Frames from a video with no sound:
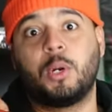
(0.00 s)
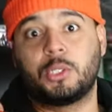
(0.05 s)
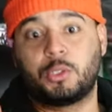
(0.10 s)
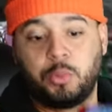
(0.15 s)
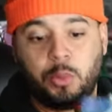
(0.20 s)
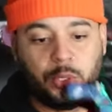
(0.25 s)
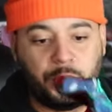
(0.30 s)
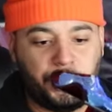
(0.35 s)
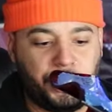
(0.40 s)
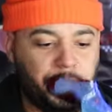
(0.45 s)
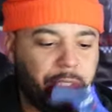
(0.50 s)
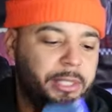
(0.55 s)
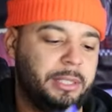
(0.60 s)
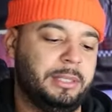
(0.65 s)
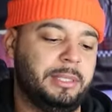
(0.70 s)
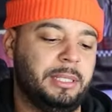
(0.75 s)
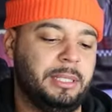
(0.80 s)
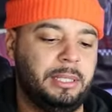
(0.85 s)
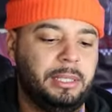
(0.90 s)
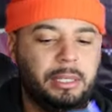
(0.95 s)
Werks windshield.
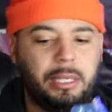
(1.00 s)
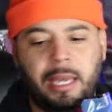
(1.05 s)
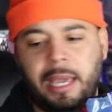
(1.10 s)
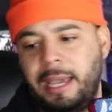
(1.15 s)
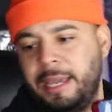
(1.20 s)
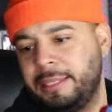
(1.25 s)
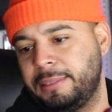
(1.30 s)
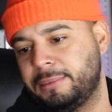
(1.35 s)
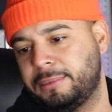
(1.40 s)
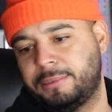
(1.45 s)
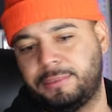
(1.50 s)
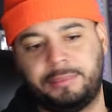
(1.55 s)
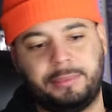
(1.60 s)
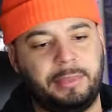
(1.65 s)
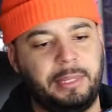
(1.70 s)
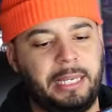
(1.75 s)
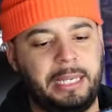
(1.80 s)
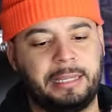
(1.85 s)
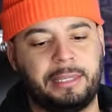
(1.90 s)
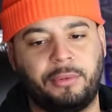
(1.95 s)
And
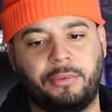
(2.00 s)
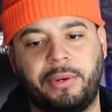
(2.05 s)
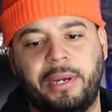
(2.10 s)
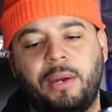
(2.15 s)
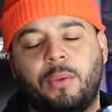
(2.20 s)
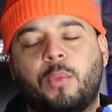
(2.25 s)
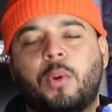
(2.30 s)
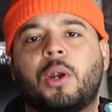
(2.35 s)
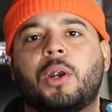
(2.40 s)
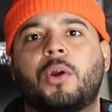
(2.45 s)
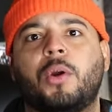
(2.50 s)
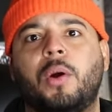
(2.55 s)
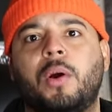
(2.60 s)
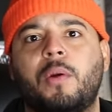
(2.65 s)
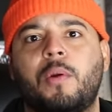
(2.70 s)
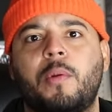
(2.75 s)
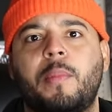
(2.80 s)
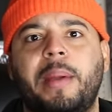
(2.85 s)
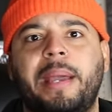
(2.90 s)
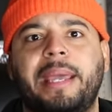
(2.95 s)
yeah, at the rate we're
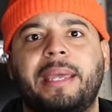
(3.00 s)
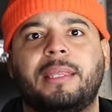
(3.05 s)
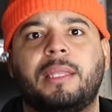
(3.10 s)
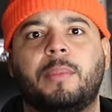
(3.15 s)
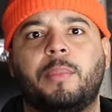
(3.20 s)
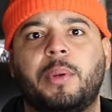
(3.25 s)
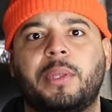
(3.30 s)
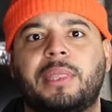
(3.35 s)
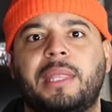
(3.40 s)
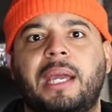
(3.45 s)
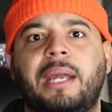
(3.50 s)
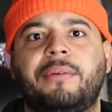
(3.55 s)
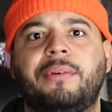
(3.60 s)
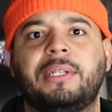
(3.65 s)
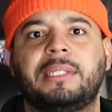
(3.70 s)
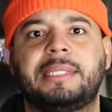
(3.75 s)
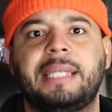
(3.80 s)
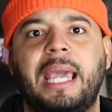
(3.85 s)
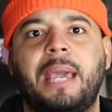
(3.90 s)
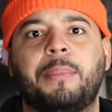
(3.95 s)
going, we might end up with
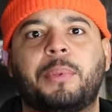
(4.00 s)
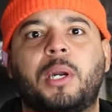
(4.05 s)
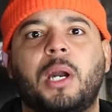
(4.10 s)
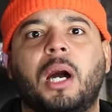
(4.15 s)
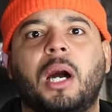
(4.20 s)
every damn